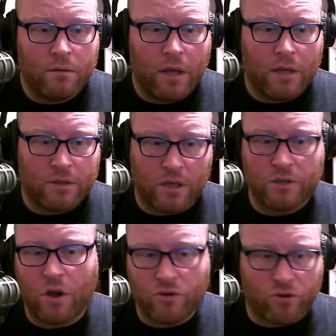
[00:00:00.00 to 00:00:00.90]

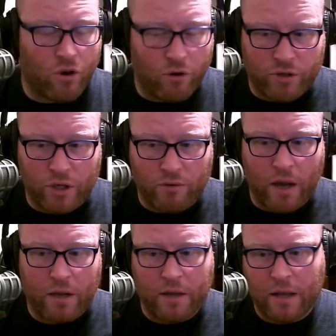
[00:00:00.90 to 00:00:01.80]
it's also coaching,
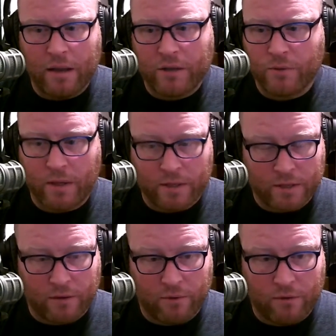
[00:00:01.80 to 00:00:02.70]
right? That's what the
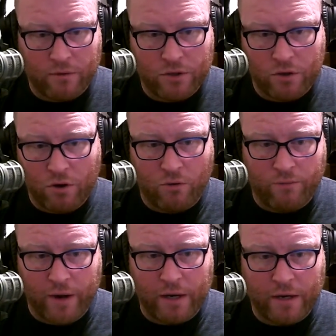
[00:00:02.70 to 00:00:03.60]
accelerator is. You can go
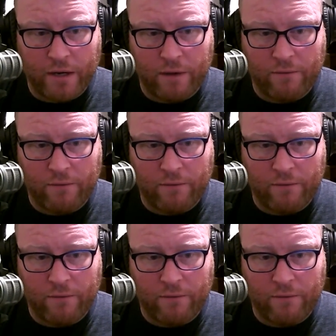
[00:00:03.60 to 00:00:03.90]
find it at